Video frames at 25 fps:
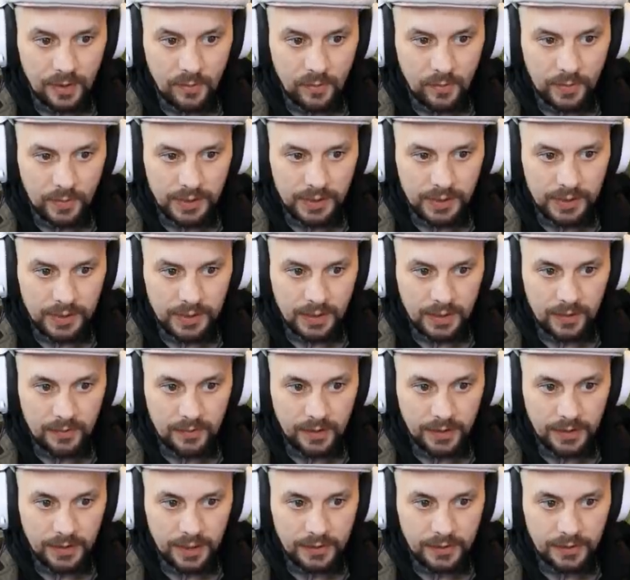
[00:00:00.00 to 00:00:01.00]
we go
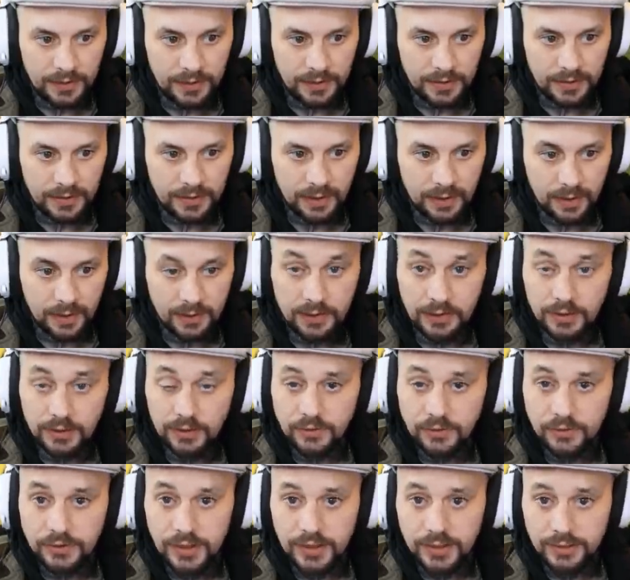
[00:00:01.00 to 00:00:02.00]
and get the
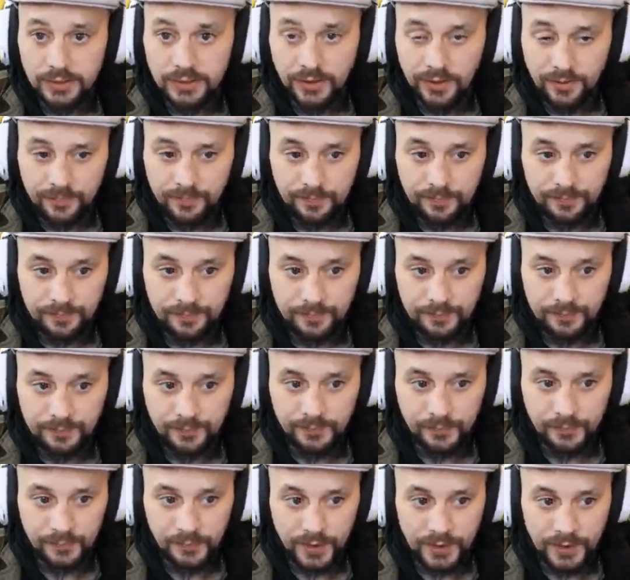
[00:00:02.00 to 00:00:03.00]
new tractor.
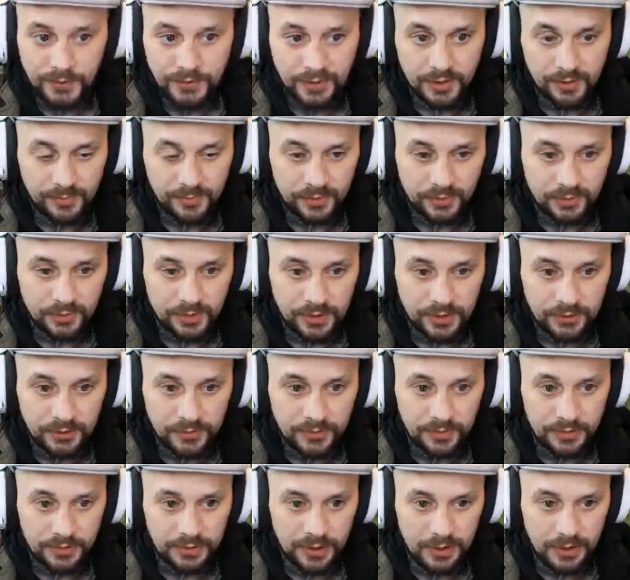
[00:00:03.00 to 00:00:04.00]
First time using this
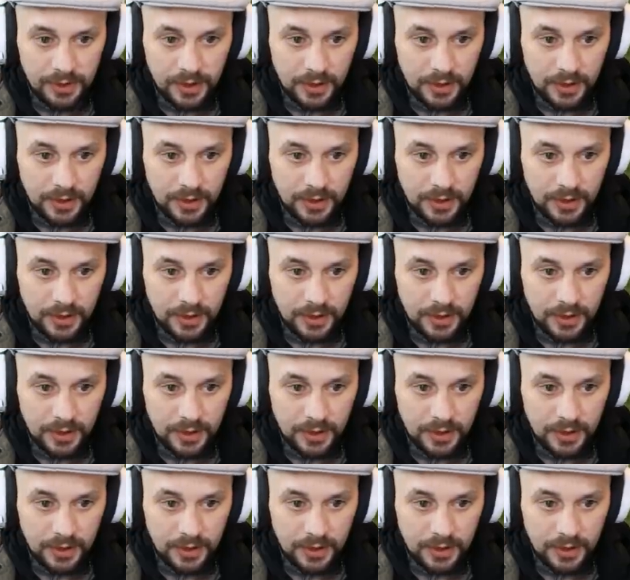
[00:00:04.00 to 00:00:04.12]
one.